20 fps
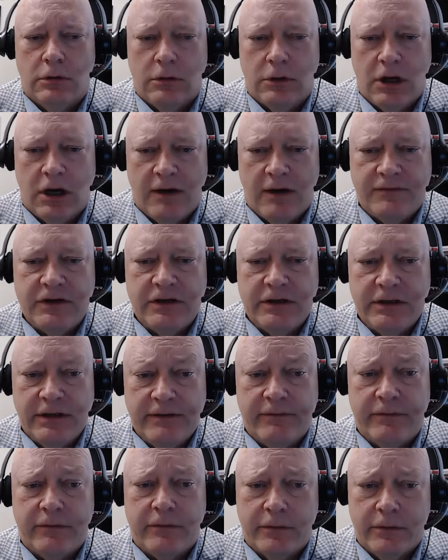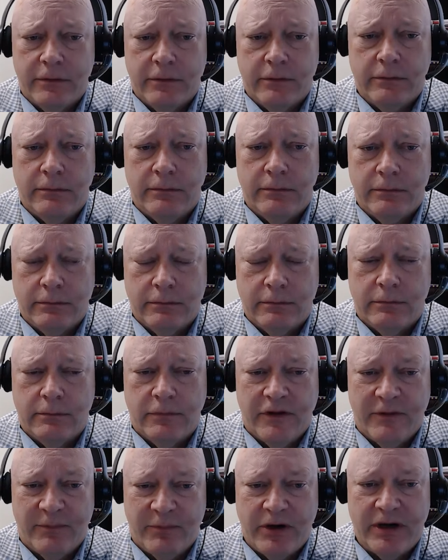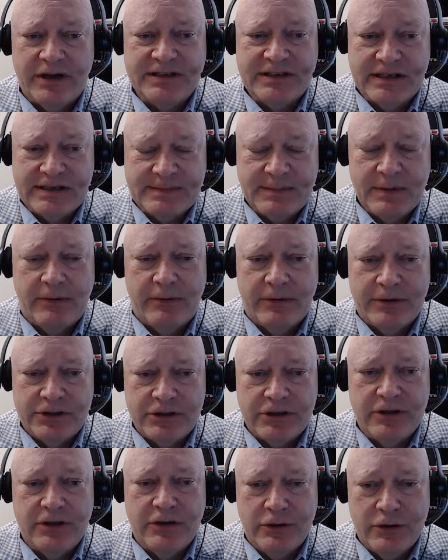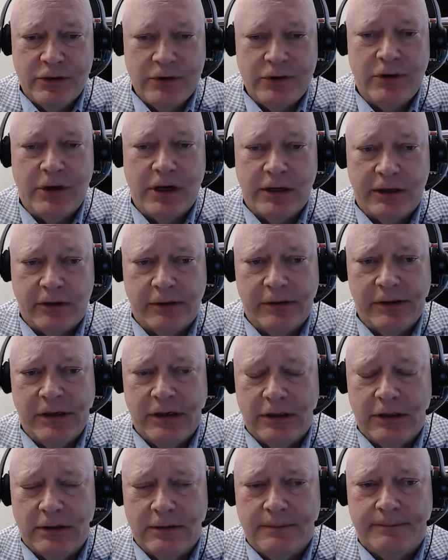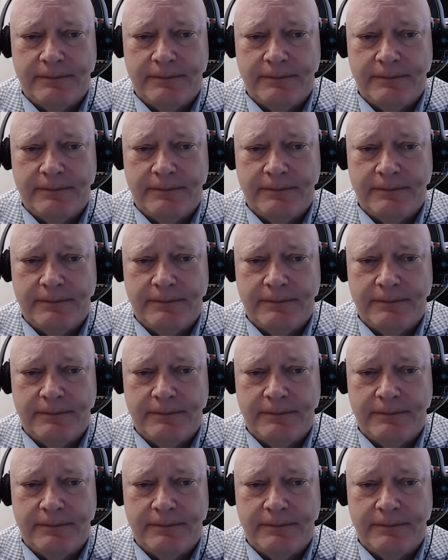often live through the process by which the new you got created.